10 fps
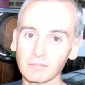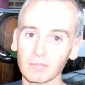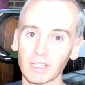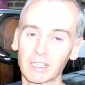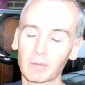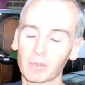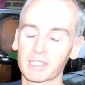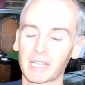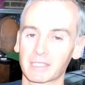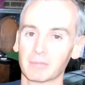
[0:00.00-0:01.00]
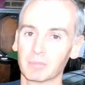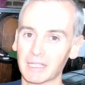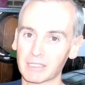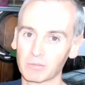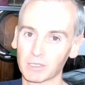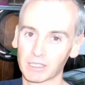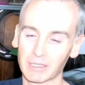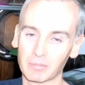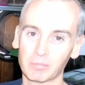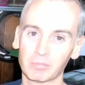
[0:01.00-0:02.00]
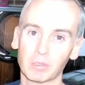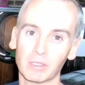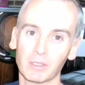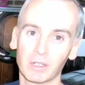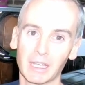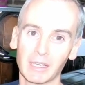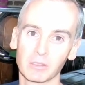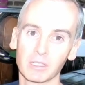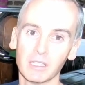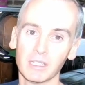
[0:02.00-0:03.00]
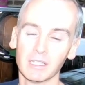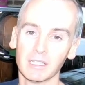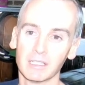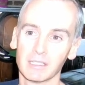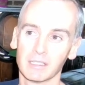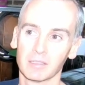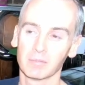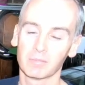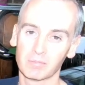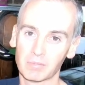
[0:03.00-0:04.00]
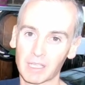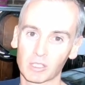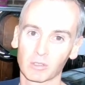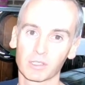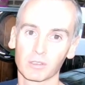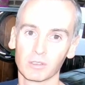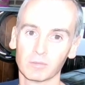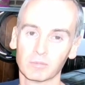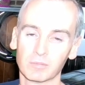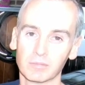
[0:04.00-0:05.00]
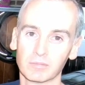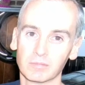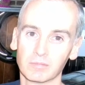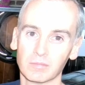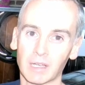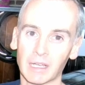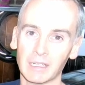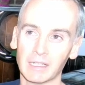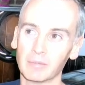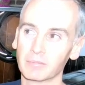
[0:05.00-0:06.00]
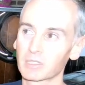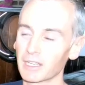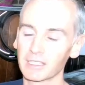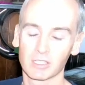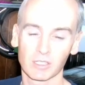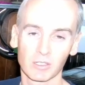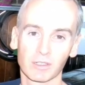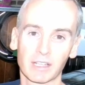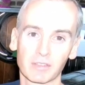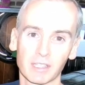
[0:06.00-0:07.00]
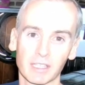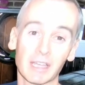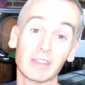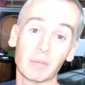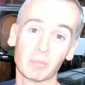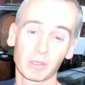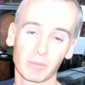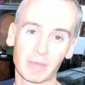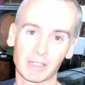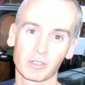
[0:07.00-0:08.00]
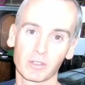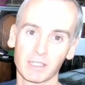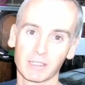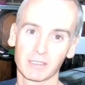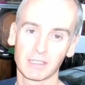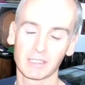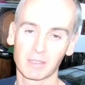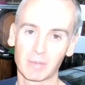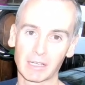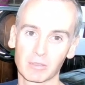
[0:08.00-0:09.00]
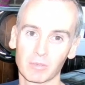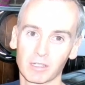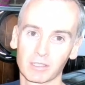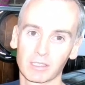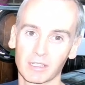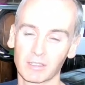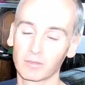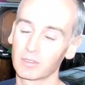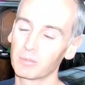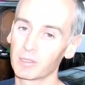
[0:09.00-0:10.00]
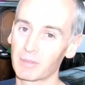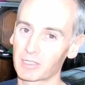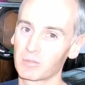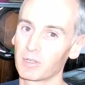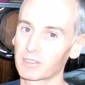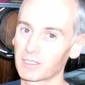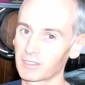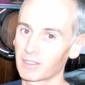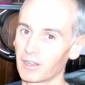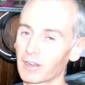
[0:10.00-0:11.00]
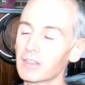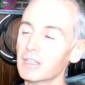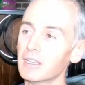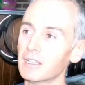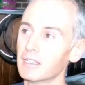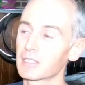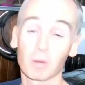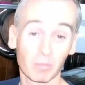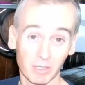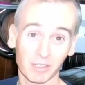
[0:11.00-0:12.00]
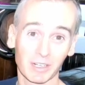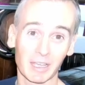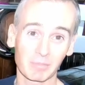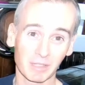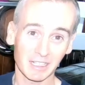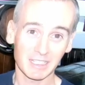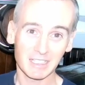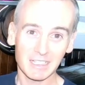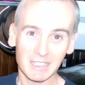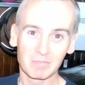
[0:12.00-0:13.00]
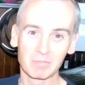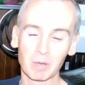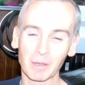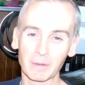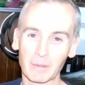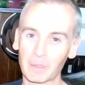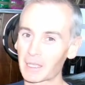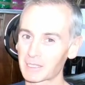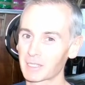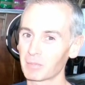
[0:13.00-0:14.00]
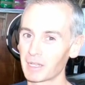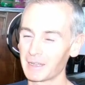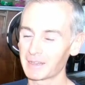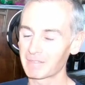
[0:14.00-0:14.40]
then once that's in place, we'll kind of pull it all out, make sure it's all tight and secure and everything, and then put the battery into the battery box and hopefully put the battery box into the car. It's probably not going to happen that easily, but that's the plan.